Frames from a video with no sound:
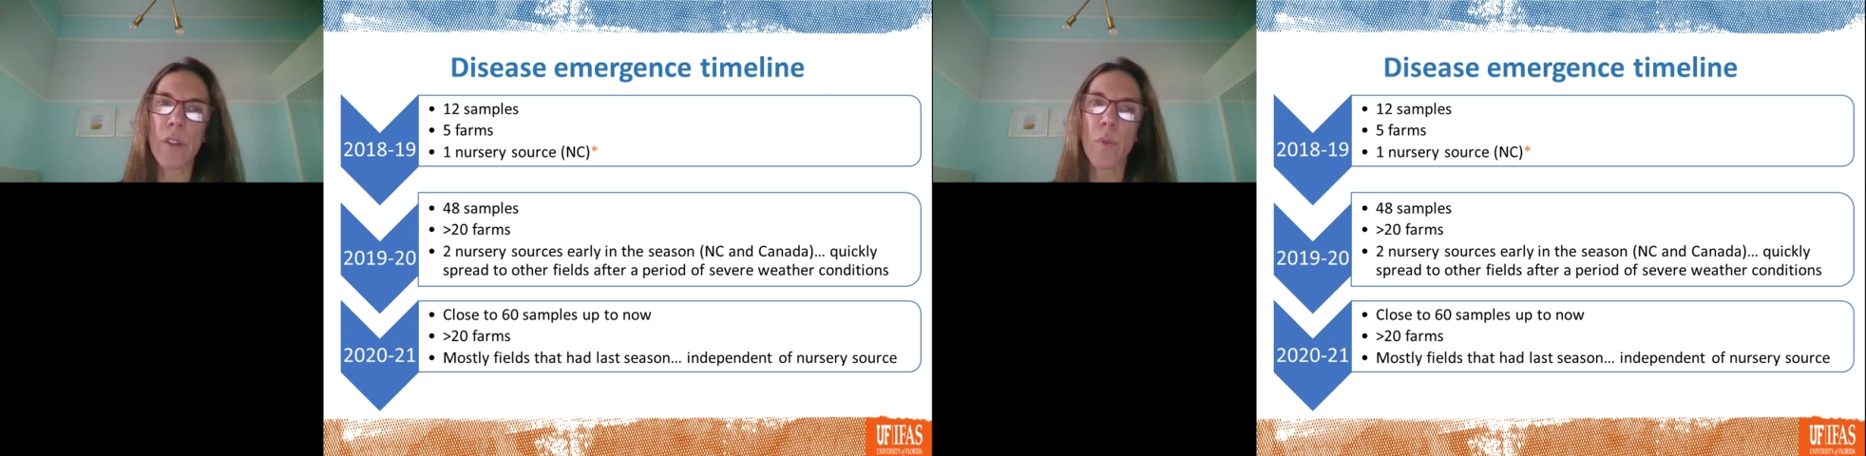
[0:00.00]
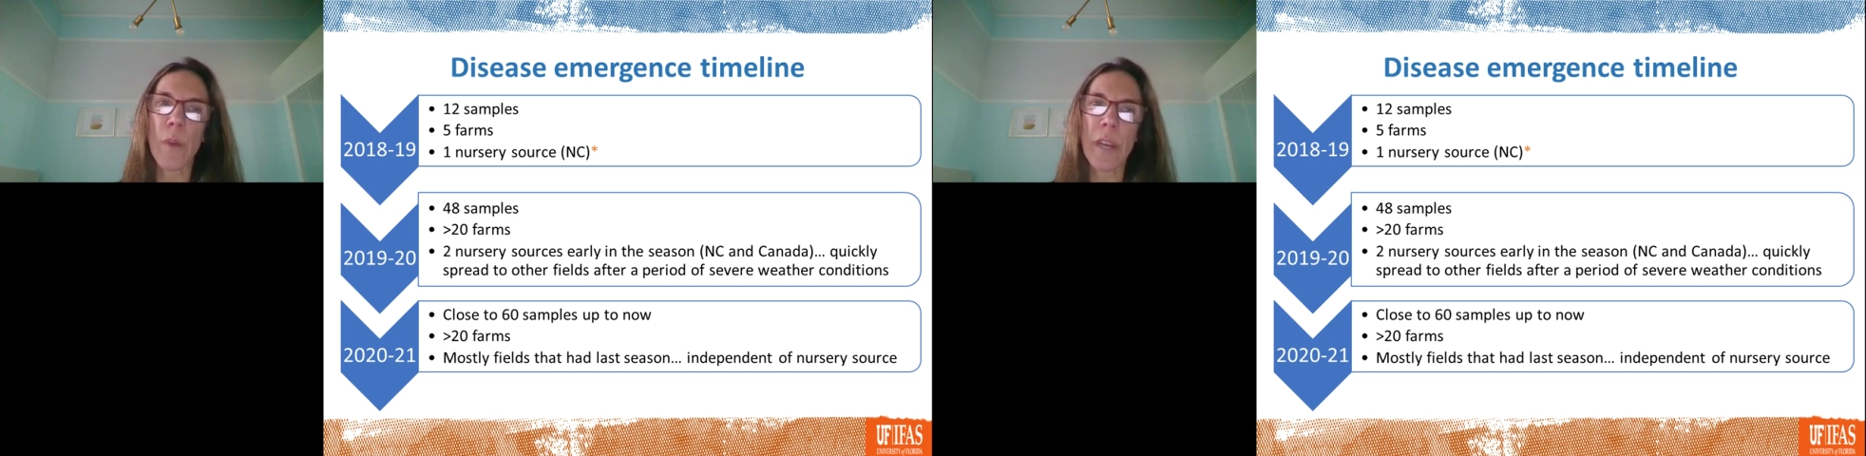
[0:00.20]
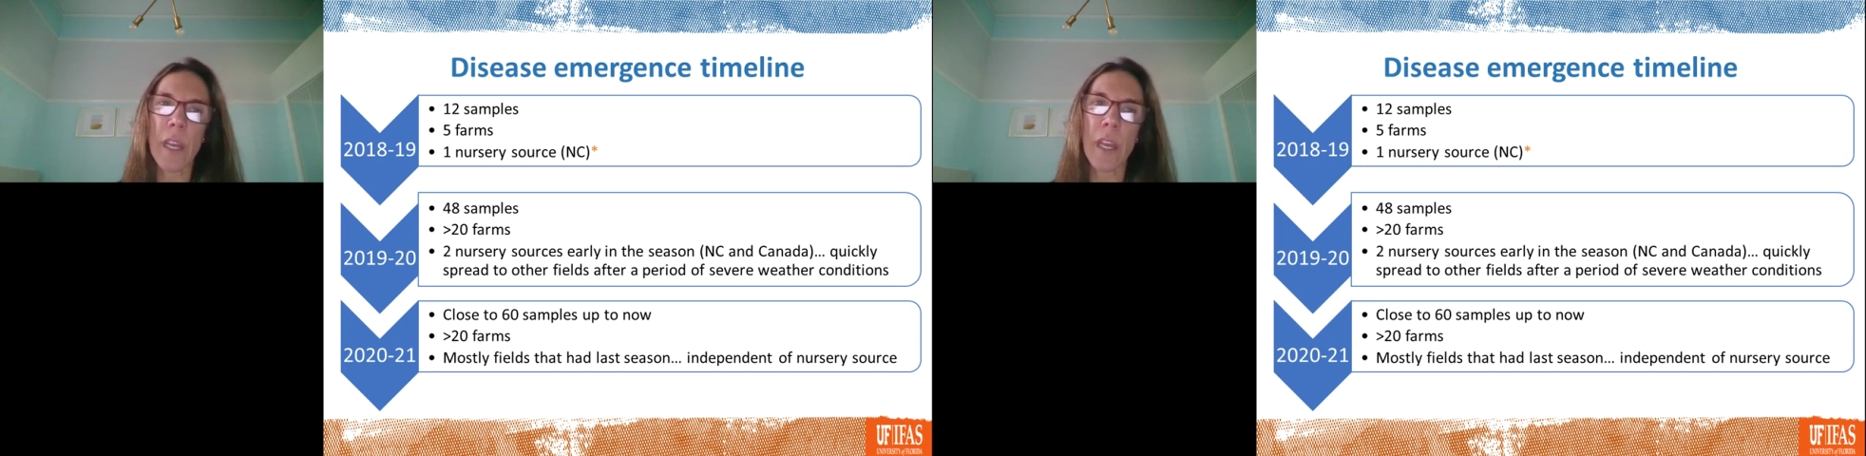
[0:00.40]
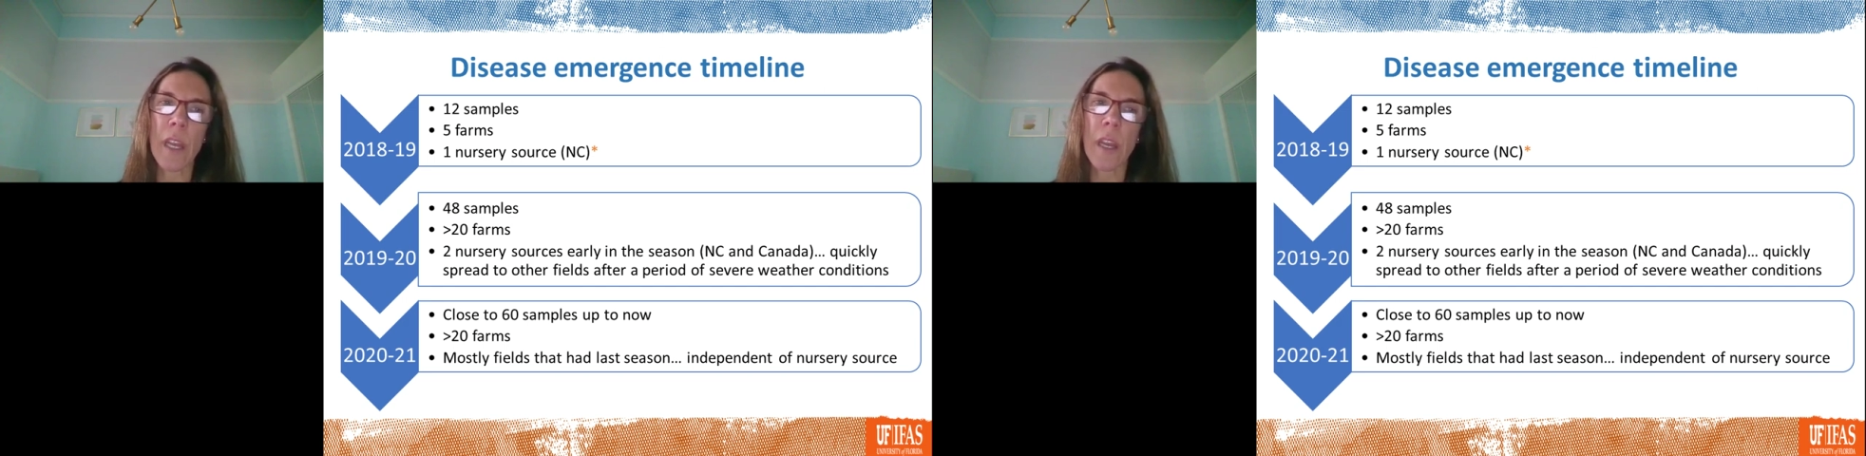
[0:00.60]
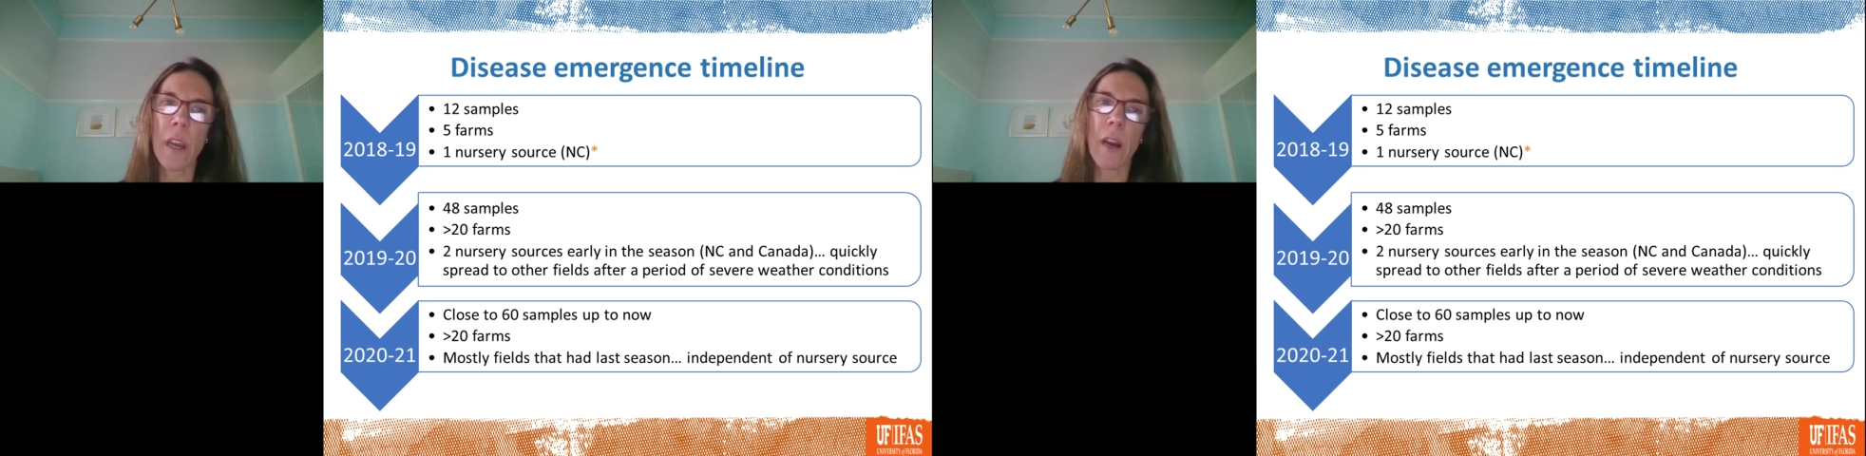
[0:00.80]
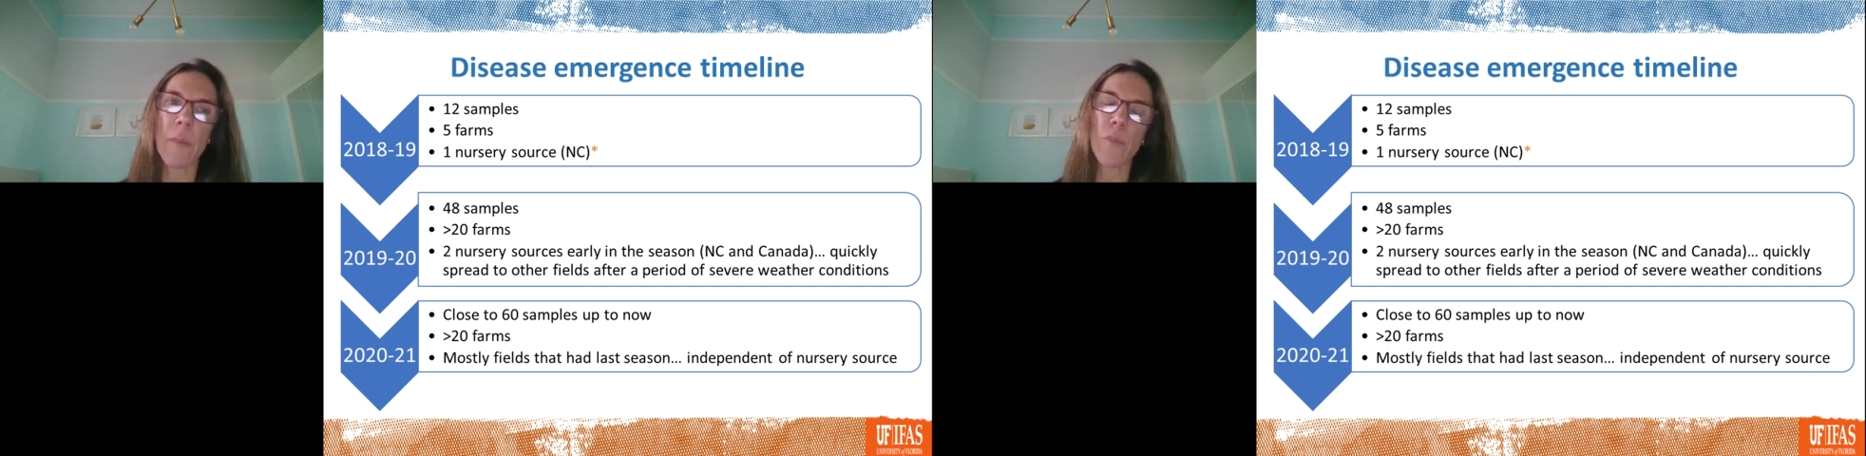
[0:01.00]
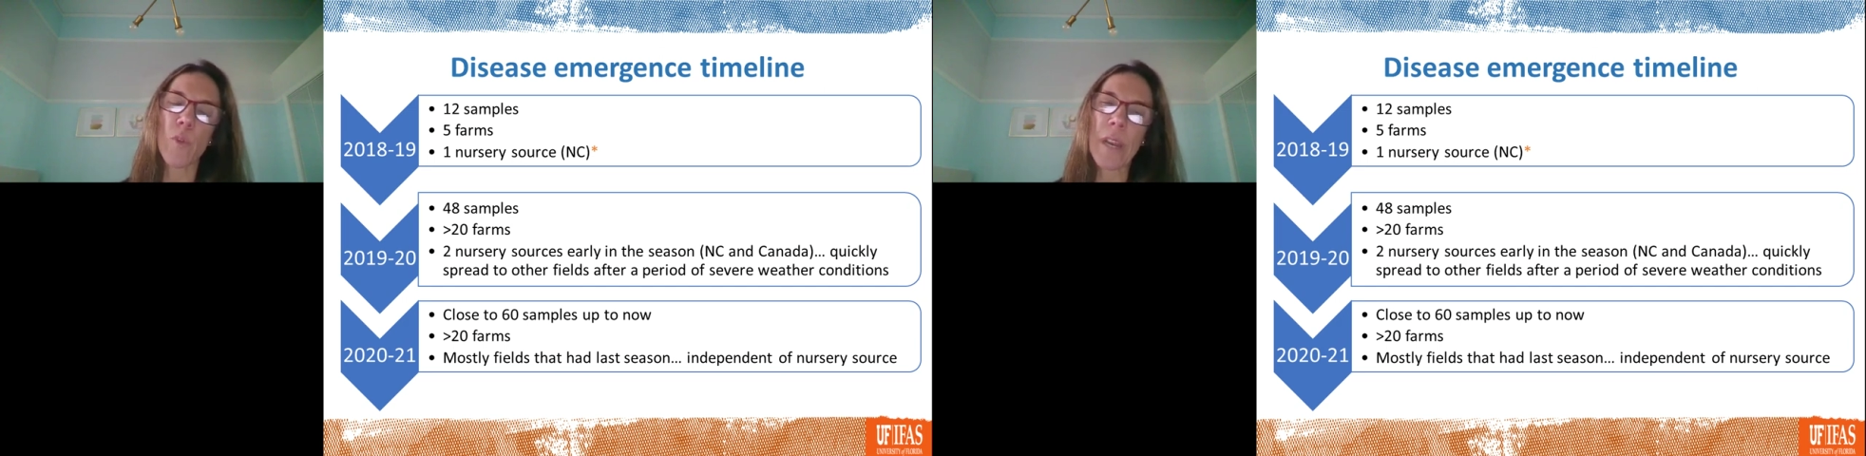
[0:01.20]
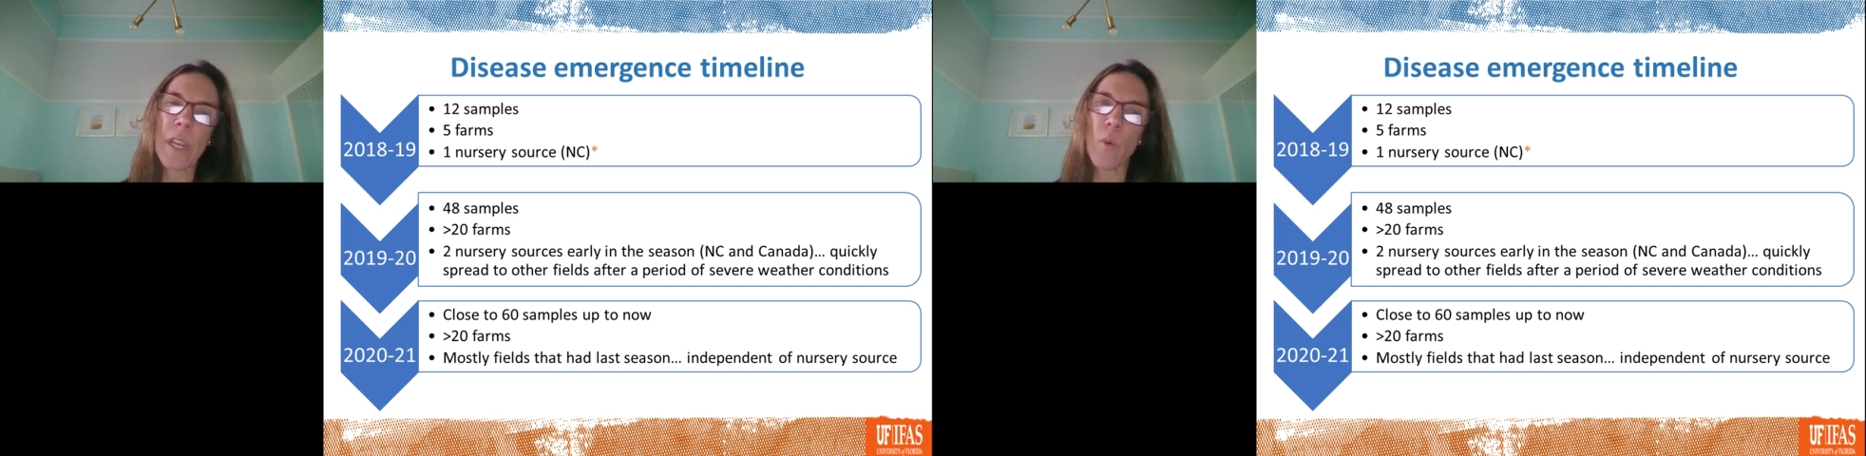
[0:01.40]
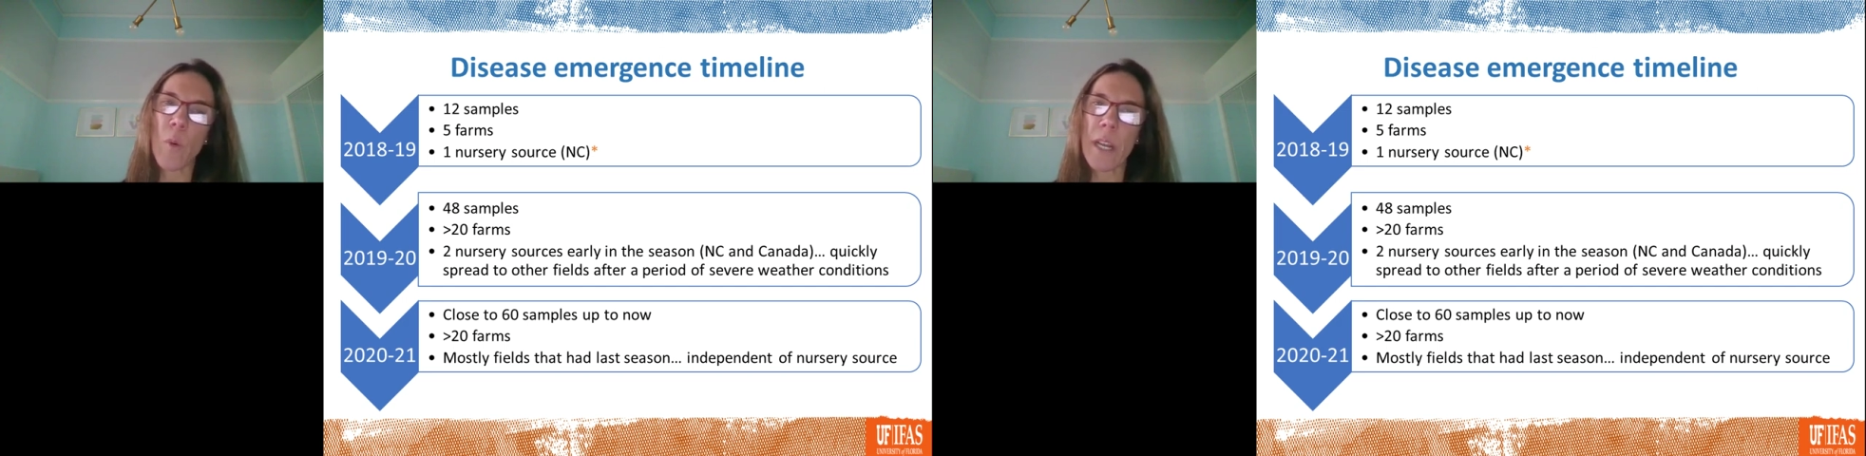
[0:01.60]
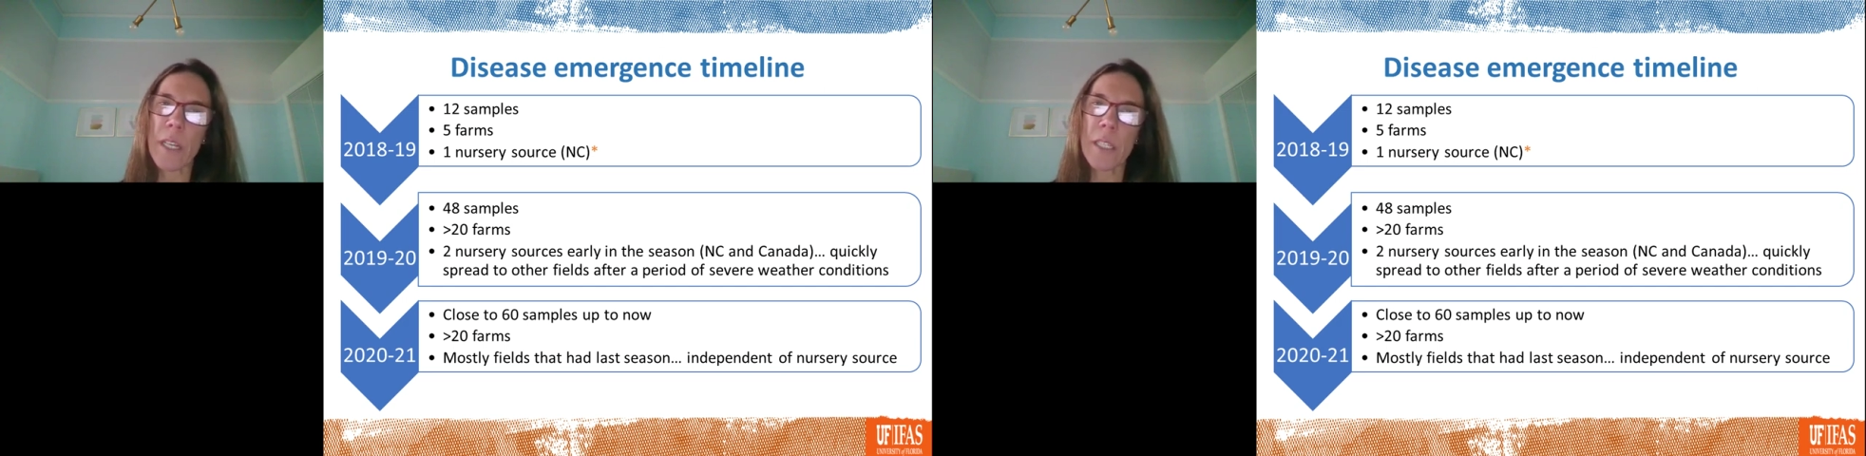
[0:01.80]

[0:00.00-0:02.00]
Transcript: 2021